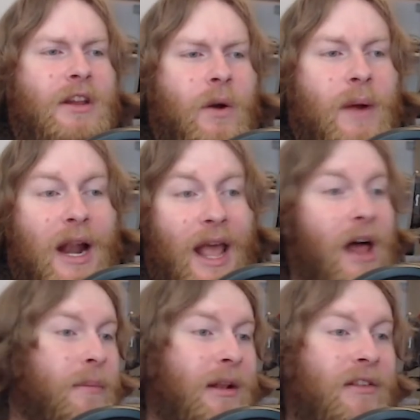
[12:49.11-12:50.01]
you know, kind of
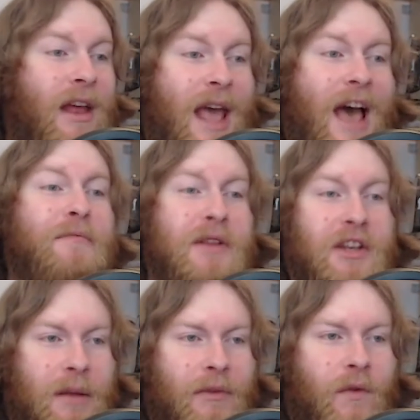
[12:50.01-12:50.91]
elements that have been
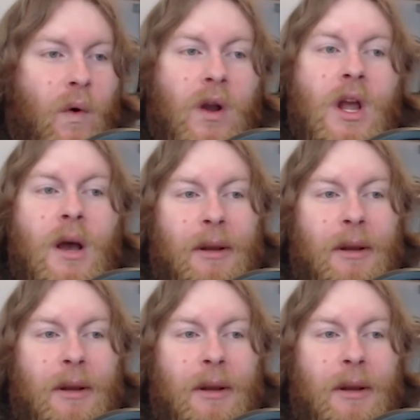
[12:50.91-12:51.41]
done before,